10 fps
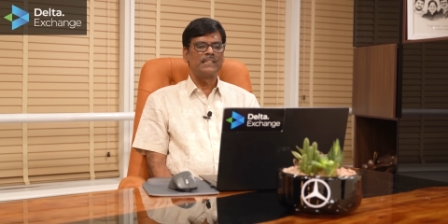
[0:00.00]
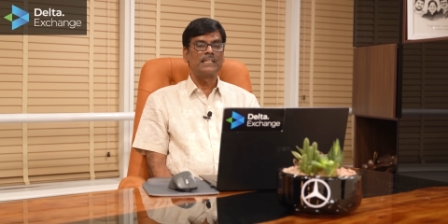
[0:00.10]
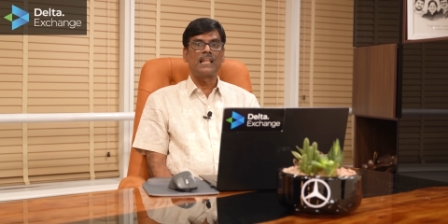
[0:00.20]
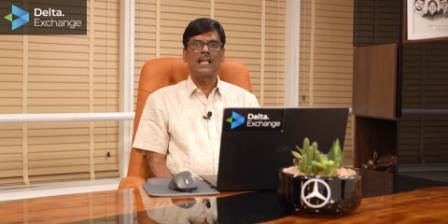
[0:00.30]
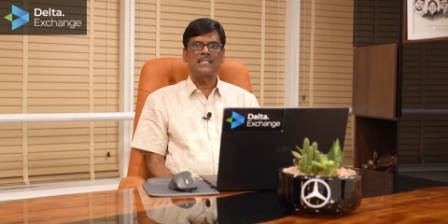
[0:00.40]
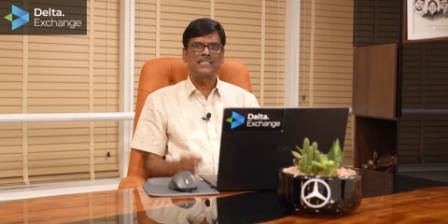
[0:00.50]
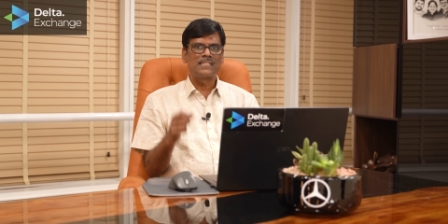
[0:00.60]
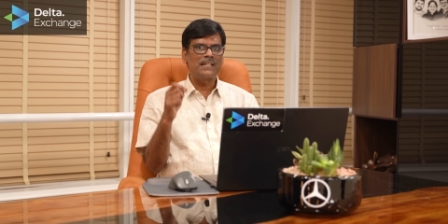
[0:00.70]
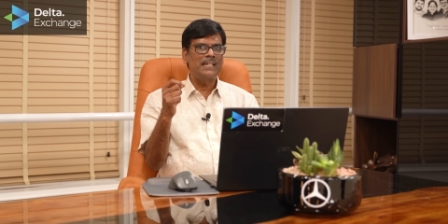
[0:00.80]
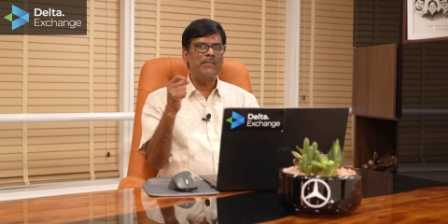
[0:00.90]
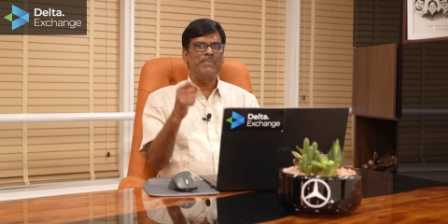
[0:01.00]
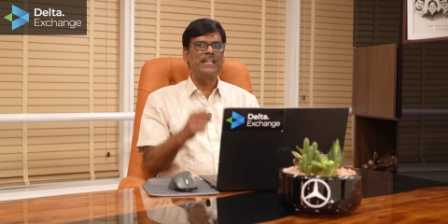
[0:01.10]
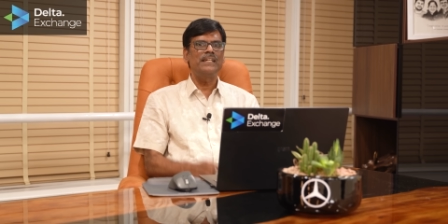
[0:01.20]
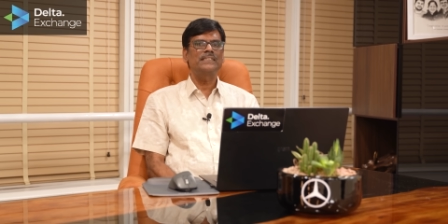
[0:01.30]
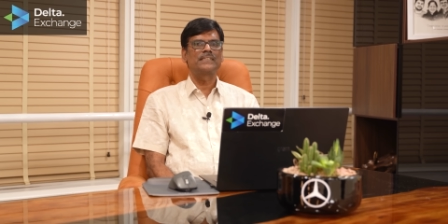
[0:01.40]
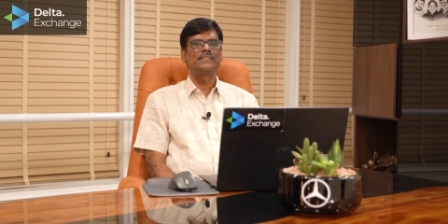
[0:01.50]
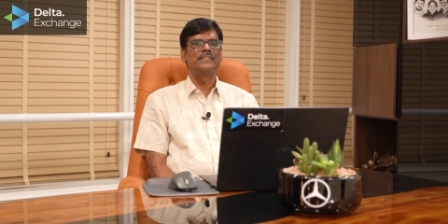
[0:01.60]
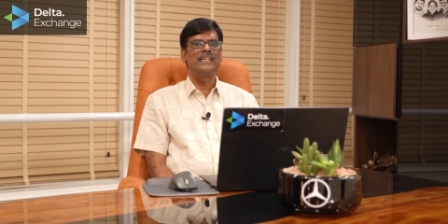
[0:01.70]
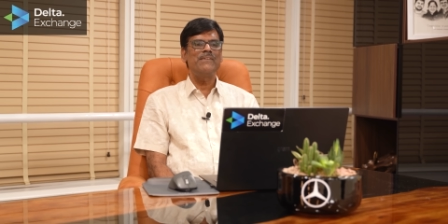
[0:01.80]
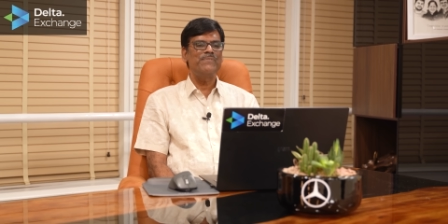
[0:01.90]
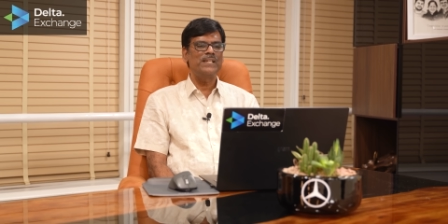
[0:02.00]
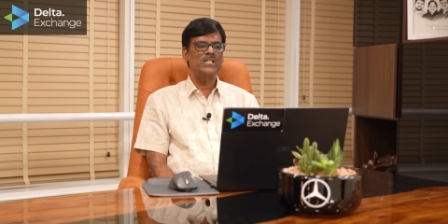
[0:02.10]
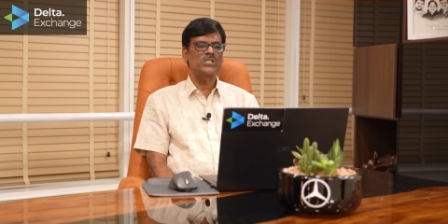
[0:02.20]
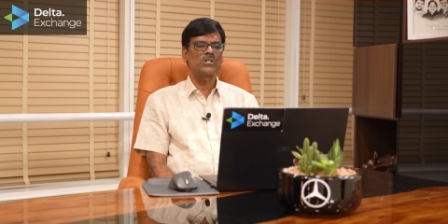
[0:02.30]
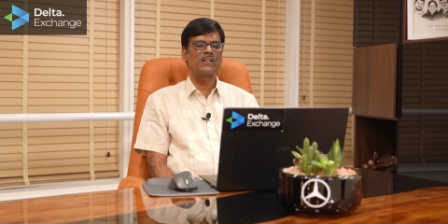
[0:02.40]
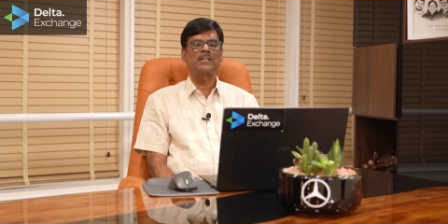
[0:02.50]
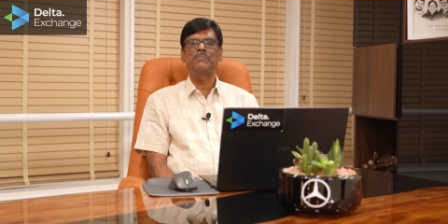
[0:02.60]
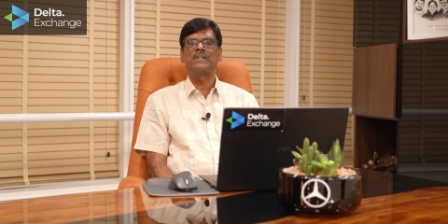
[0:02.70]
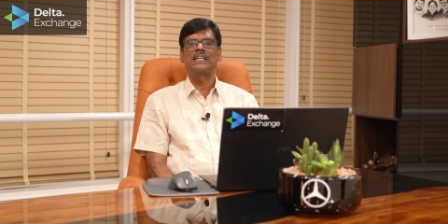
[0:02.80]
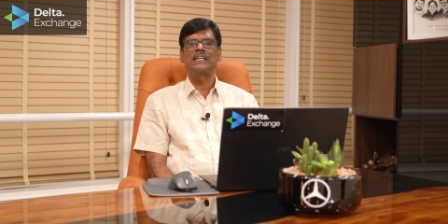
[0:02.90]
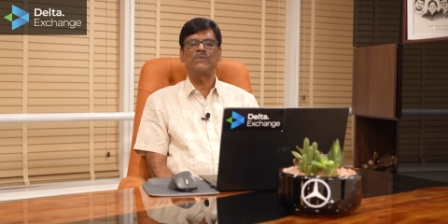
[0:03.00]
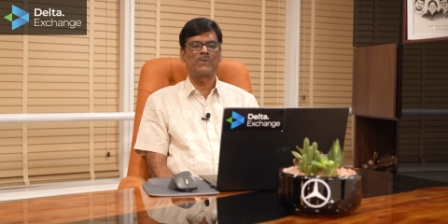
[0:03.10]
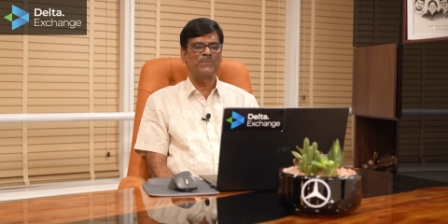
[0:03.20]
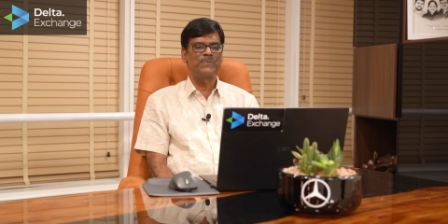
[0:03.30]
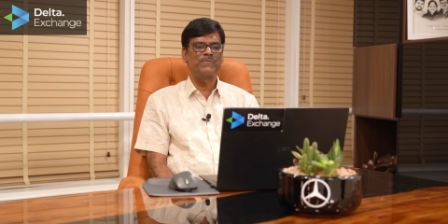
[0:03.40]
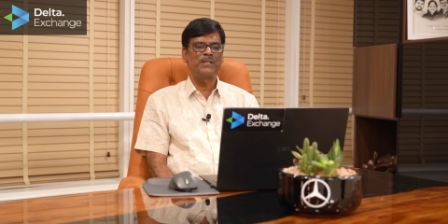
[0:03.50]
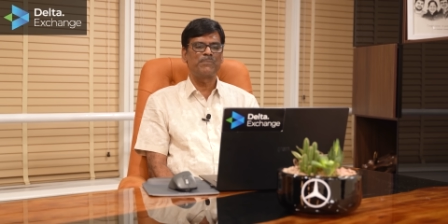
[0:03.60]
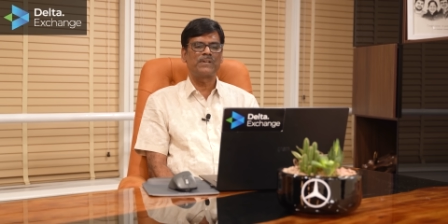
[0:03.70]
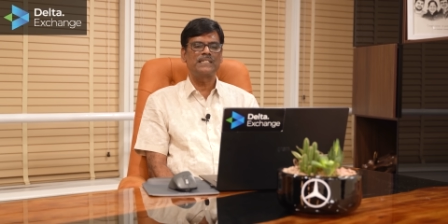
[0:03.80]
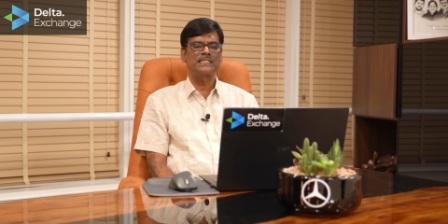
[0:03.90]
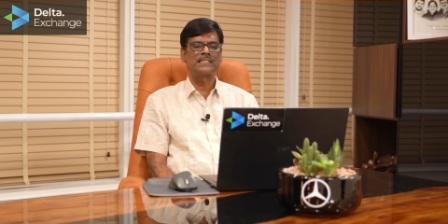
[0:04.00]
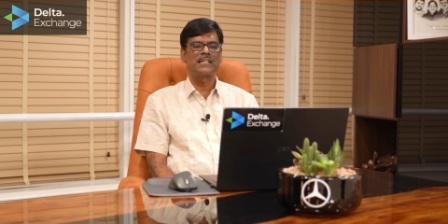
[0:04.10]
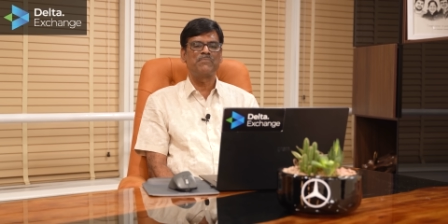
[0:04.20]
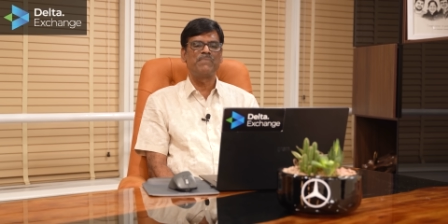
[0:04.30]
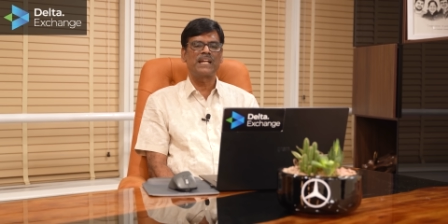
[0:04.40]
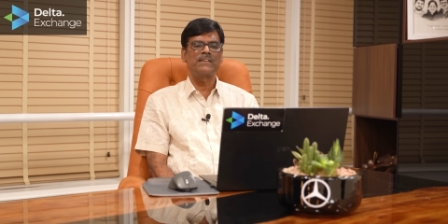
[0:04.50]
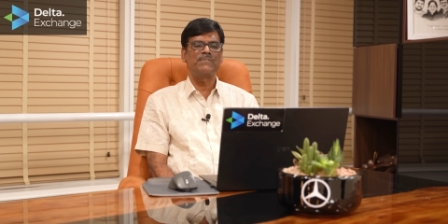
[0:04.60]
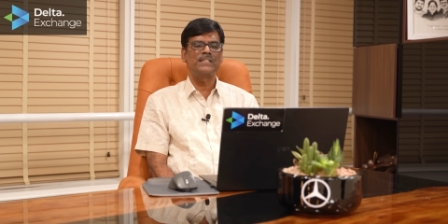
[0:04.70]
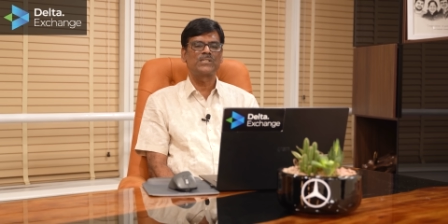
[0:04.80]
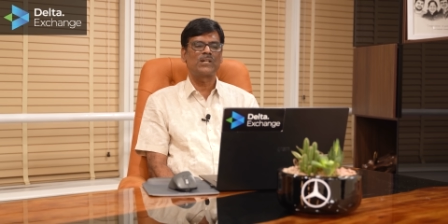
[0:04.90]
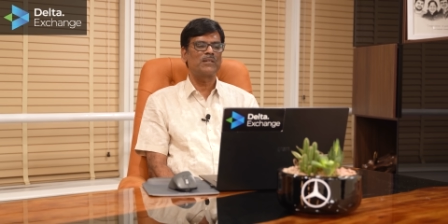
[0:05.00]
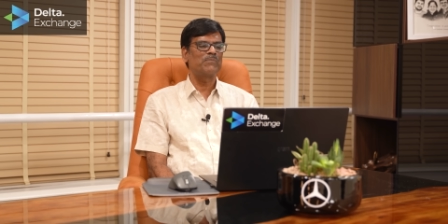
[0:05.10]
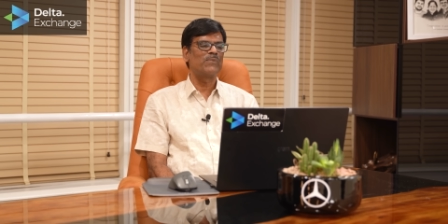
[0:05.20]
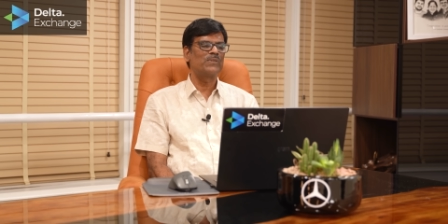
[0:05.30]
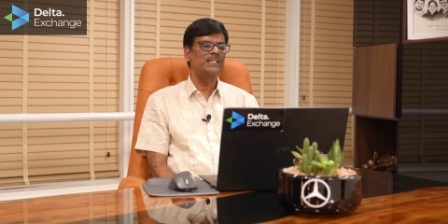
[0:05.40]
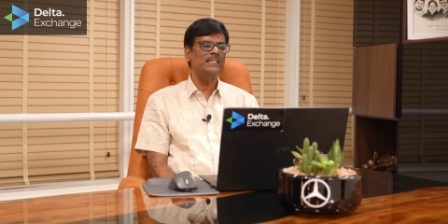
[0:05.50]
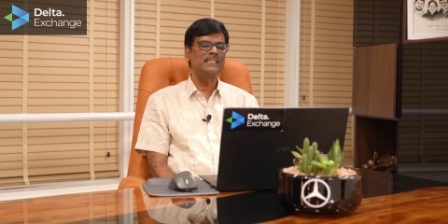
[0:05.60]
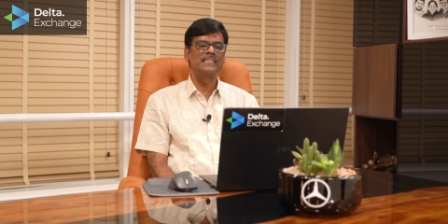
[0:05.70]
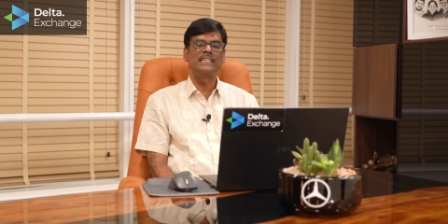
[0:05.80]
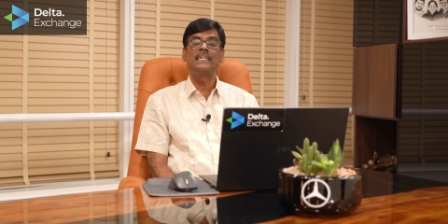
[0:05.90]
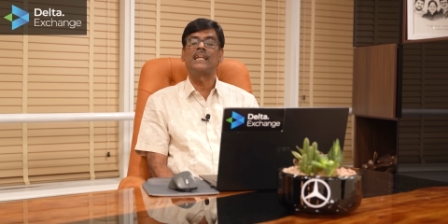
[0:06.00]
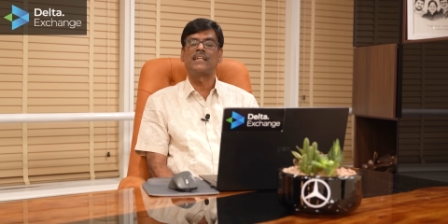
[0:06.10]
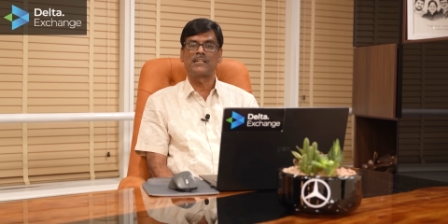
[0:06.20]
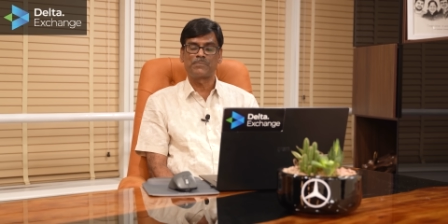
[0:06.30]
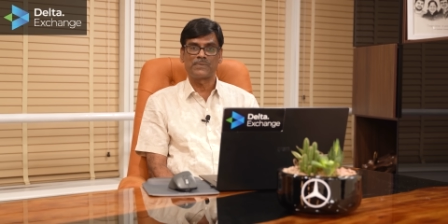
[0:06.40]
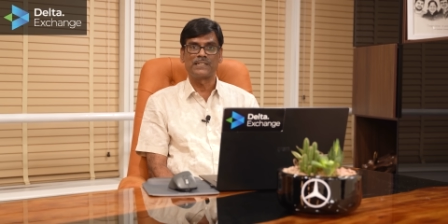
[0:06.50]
In the last 30 minutes, Nifty shot up nearly 150 points and Bank Nifty shot up more than 300